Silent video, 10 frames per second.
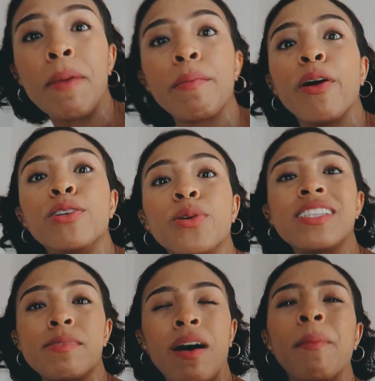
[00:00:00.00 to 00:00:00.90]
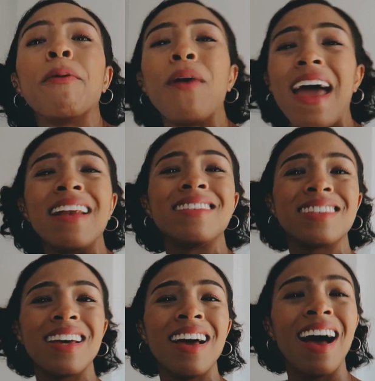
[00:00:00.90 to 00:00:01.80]
I make my own choices, Mom,
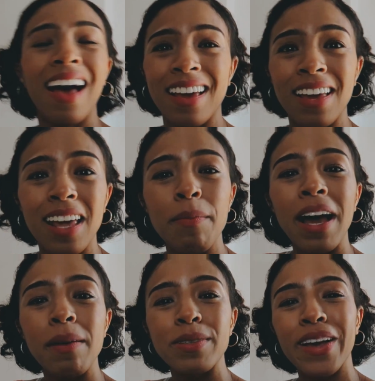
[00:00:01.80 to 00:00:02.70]
and I can get a back